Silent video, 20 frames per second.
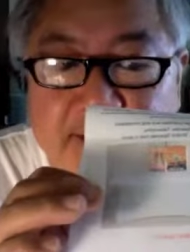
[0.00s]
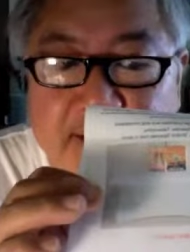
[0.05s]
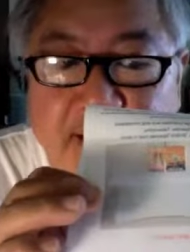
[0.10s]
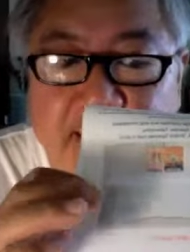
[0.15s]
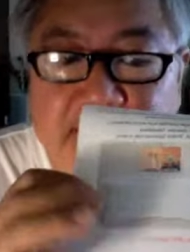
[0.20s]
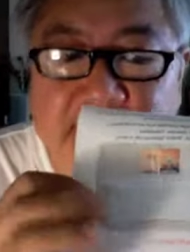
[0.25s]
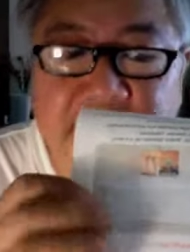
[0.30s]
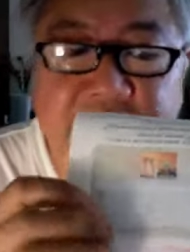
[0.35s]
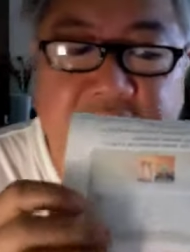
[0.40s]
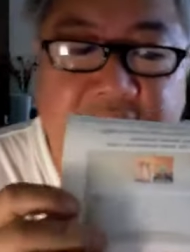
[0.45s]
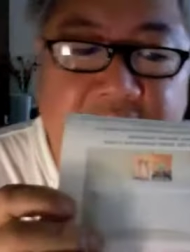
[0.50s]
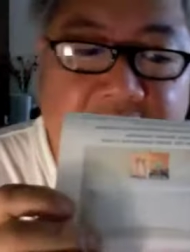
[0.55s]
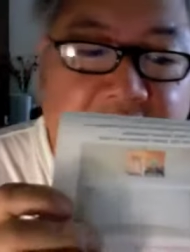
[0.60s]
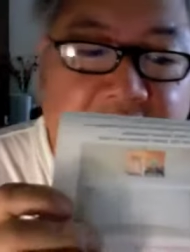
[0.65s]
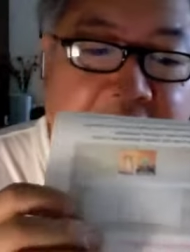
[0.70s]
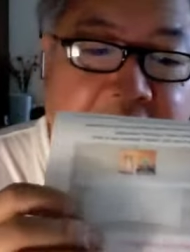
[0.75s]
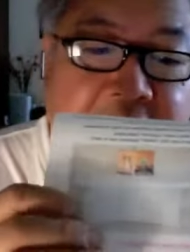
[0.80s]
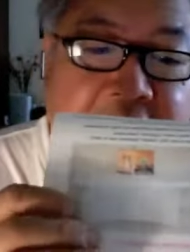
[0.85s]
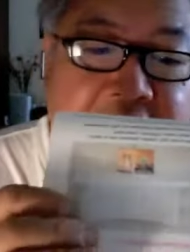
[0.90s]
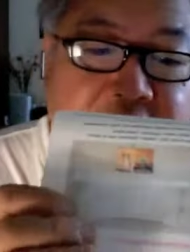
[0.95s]
idea I
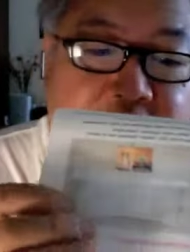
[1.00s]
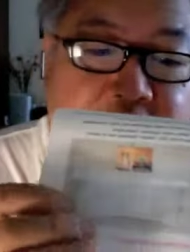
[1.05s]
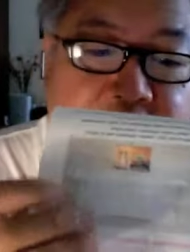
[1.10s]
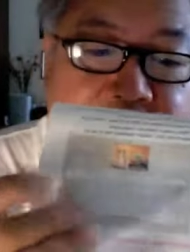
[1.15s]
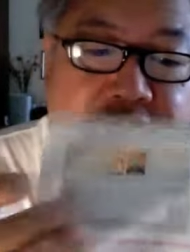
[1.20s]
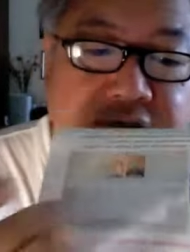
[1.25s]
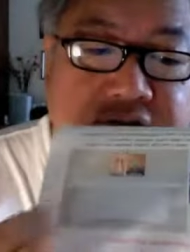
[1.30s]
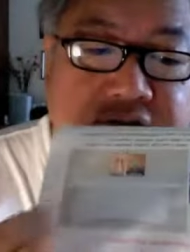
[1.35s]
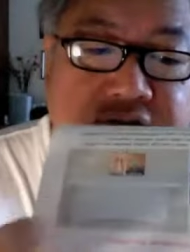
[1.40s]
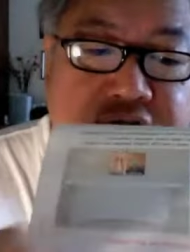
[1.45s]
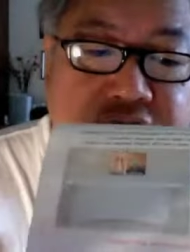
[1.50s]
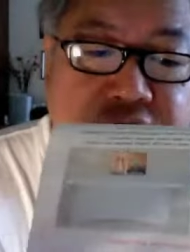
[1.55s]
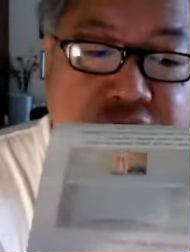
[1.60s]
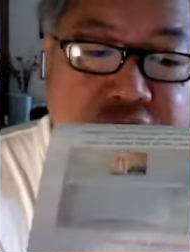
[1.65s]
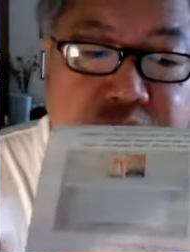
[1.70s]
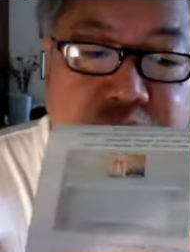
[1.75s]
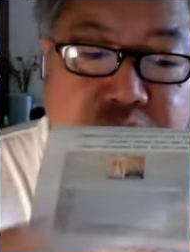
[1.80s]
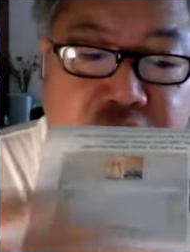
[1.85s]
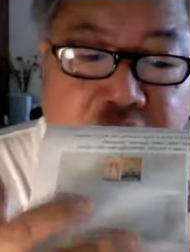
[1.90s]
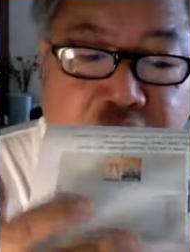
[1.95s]
had was
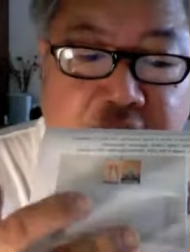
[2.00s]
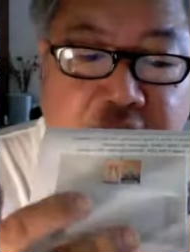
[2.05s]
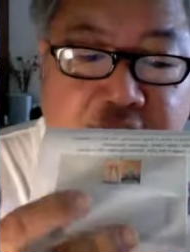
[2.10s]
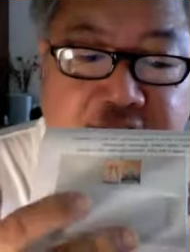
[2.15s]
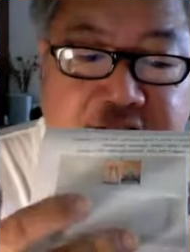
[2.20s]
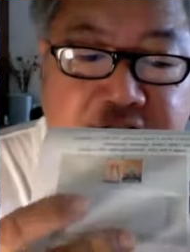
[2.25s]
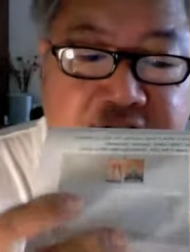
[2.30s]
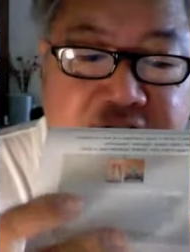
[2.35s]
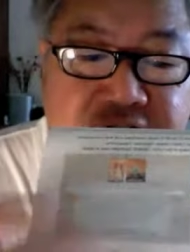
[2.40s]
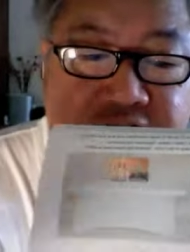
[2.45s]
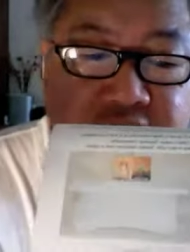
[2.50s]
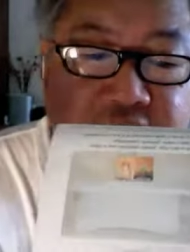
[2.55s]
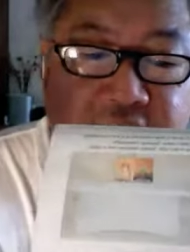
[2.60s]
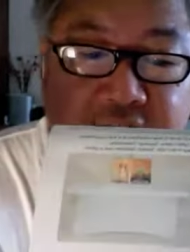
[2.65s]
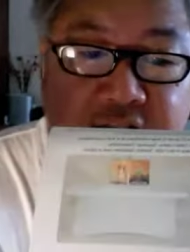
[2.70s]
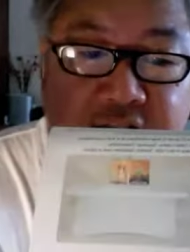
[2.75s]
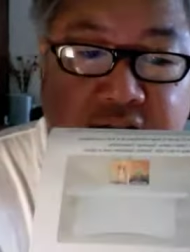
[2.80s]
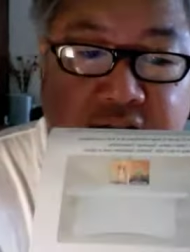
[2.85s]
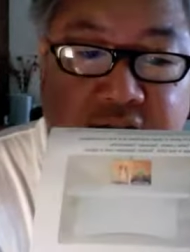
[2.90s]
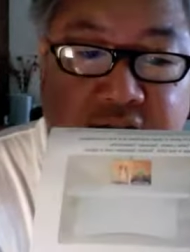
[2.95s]
to put lights
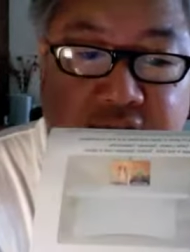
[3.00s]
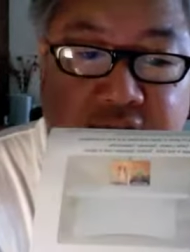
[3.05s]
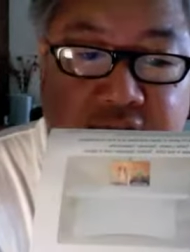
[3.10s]
underneath,